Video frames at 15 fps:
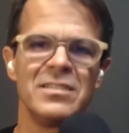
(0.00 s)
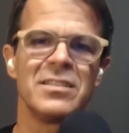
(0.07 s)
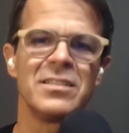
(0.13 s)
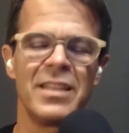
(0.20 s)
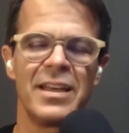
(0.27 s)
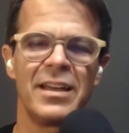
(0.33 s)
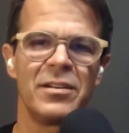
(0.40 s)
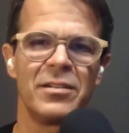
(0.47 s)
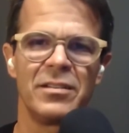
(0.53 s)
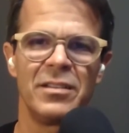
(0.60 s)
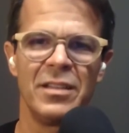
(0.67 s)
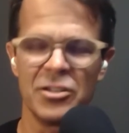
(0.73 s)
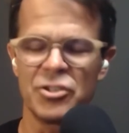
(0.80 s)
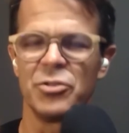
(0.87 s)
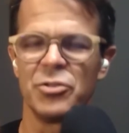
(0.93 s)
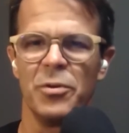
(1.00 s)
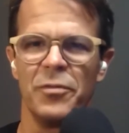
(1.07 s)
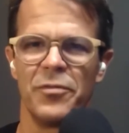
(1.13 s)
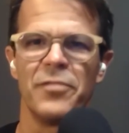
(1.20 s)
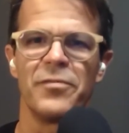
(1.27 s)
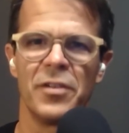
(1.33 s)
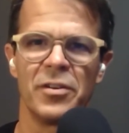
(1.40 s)
the issue of
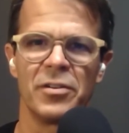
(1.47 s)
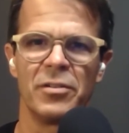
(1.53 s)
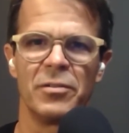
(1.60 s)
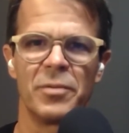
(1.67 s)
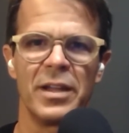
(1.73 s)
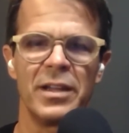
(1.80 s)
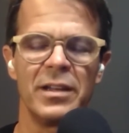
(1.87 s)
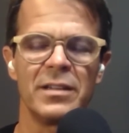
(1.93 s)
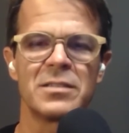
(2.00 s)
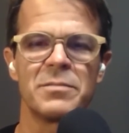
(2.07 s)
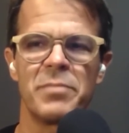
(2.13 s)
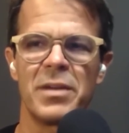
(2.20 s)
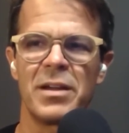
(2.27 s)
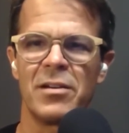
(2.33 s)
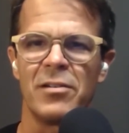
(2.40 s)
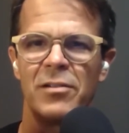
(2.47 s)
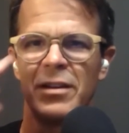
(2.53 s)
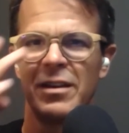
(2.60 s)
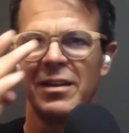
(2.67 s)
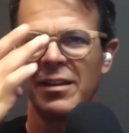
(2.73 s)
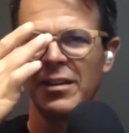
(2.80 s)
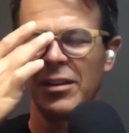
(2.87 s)
the funnel, right? It's about,
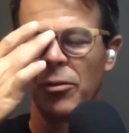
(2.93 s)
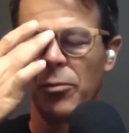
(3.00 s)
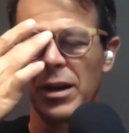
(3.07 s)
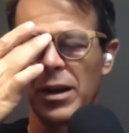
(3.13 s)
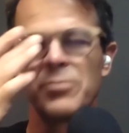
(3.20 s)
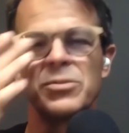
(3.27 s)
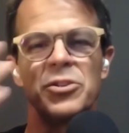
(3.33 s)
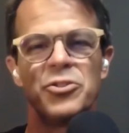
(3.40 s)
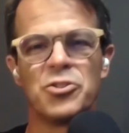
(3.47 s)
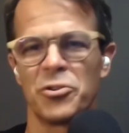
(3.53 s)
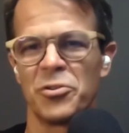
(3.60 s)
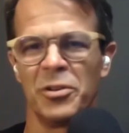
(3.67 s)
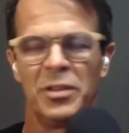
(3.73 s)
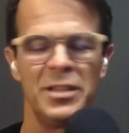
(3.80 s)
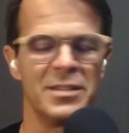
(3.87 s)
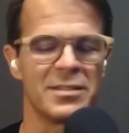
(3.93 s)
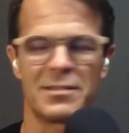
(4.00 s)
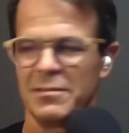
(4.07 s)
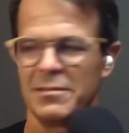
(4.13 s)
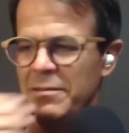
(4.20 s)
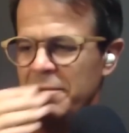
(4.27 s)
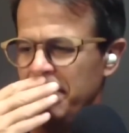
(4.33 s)
when I was a
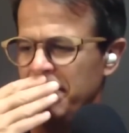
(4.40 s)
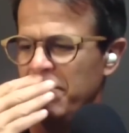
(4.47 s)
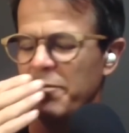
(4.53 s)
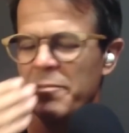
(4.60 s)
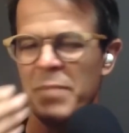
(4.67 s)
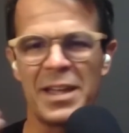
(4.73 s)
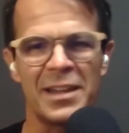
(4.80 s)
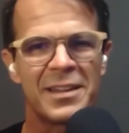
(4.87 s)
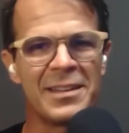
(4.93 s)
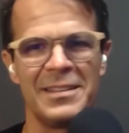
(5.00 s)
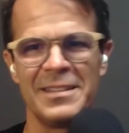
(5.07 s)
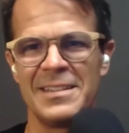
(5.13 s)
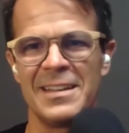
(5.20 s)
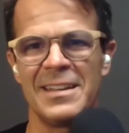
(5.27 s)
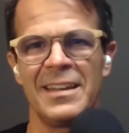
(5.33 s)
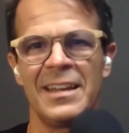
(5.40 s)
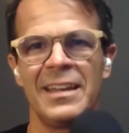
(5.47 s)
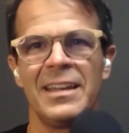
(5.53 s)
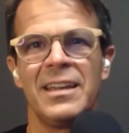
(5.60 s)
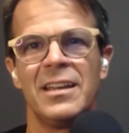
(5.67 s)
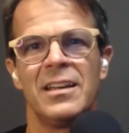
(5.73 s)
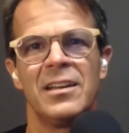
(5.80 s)
journalist back in the
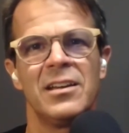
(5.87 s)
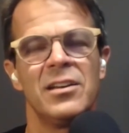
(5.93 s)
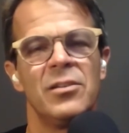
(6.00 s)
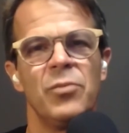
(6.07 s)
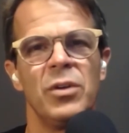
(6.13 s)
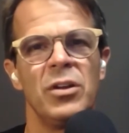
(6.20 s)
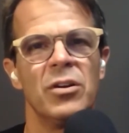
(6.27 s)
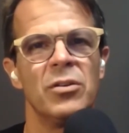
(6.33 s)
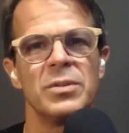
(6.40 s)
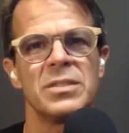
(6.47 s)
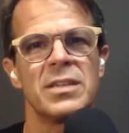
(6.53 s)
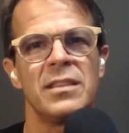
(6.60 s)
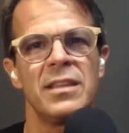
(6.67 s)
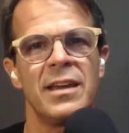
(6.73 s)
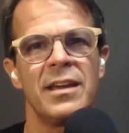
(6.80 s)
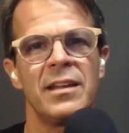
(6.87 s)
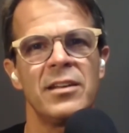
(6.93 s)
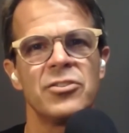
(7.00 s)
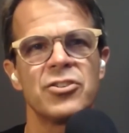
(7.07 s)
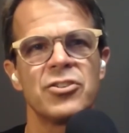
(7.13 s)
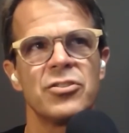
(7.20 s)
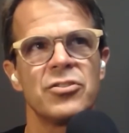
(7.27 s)
day, we always had the
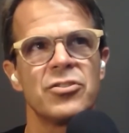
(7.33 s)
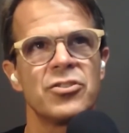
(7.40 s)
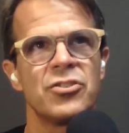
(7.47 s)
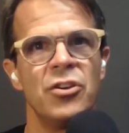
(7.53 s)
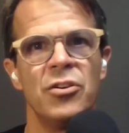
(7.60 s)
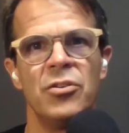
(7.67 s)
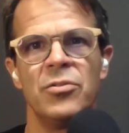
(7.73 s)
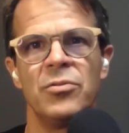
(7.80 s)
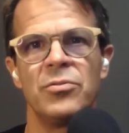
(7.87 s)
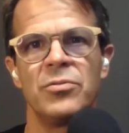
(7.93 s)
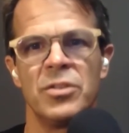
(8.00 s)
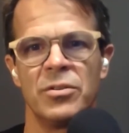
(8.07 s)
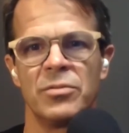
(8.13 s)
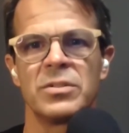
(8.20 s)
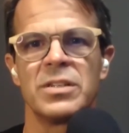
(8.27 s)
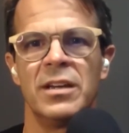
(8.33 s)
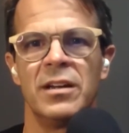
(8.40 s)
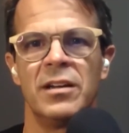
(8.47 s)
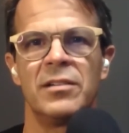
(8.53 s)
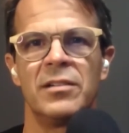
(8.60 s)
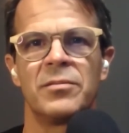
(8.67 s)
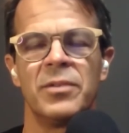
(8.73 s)
adage, show, don't
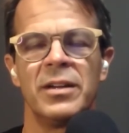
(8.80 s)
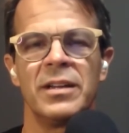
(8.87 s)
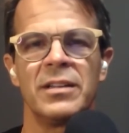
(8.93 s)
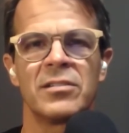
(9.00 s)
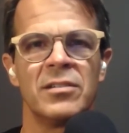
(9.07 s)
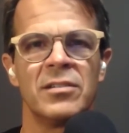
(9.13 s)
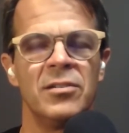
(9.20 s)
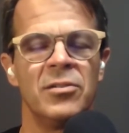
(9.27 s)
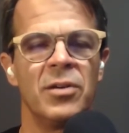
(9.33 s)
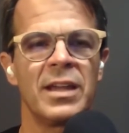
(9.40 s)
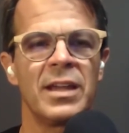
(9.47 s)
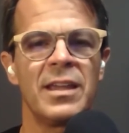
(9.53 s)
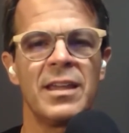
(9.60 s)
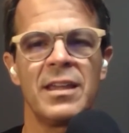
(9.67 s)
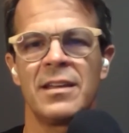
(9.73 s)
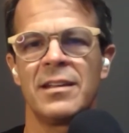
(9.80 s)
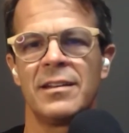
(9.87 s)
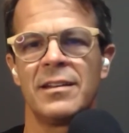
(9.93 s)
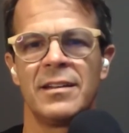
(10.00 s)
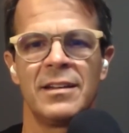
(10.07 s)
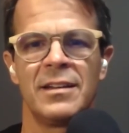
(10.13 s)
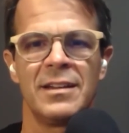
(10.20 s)
tell, right? So
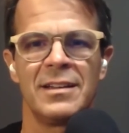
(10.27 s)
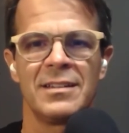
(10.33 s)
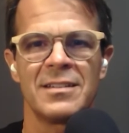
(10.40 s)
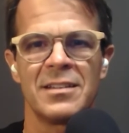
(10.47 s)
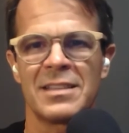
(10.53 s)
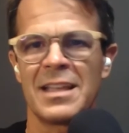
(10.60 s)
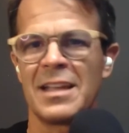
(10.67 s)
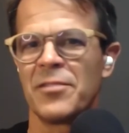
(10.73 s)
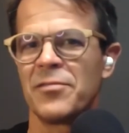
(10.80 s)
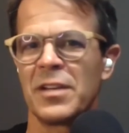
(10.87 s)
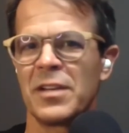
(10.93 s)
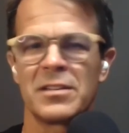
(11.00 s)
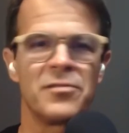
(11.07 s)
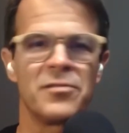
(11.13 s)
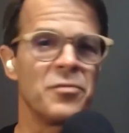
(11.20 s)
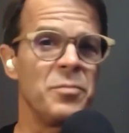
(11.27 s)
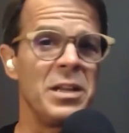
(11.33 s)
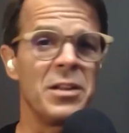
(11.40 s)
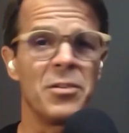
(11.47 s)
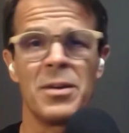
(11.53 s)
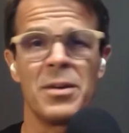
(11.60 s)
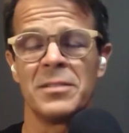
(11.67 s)
it's not that effective for me to
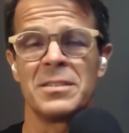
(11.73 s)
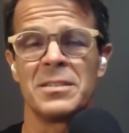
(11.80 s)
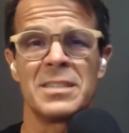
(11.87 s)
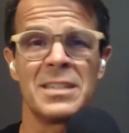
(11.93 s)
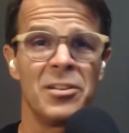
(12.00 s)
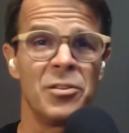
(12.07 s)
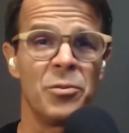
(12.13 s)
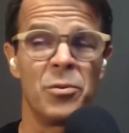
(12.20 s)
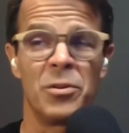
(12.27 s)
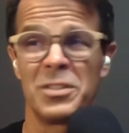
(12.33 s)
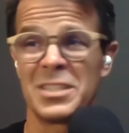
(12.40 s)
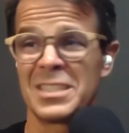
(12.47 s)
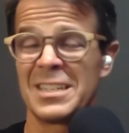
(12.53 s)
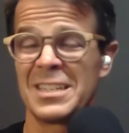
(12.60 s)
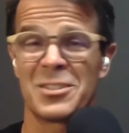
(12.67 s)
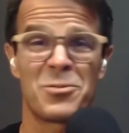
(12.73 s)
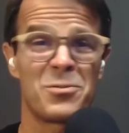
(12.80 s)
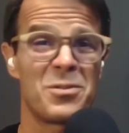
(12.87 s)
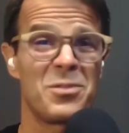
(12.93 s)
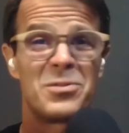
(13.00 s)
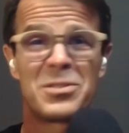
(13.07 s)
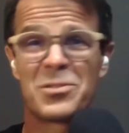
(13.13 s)
go out and tell the world,
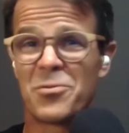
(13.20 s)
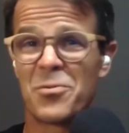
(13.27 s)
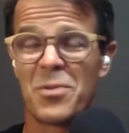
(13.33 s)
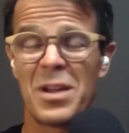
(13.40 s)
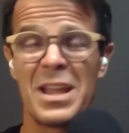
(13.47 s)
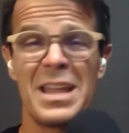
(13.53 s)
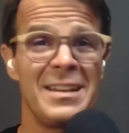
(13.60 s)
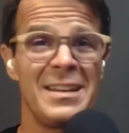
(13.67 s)
Cicero's great.